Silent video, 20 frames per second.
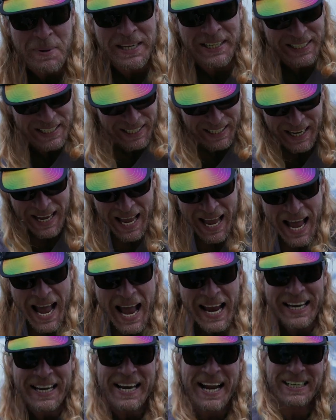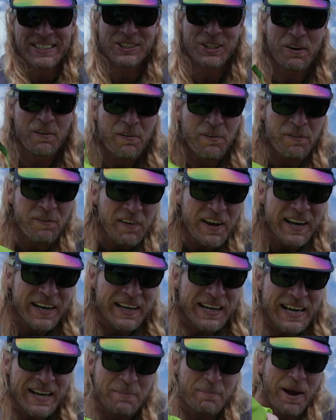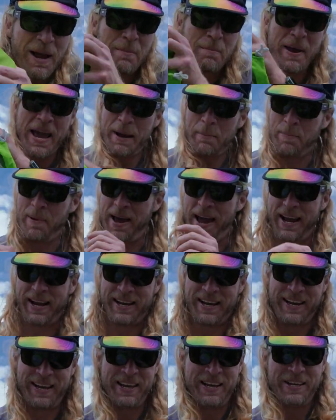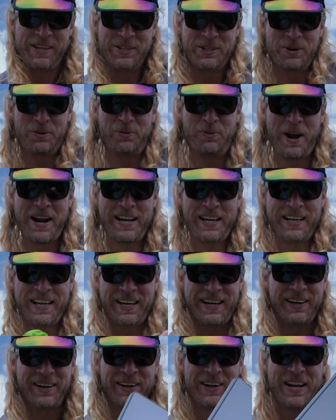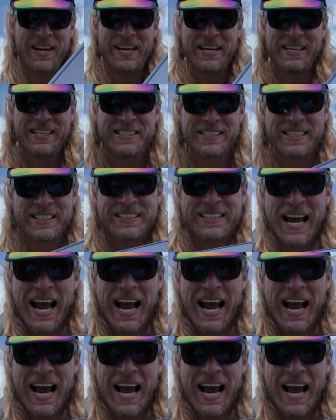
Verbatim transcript: Mini, I can actually fit it in my backpack. So right here is the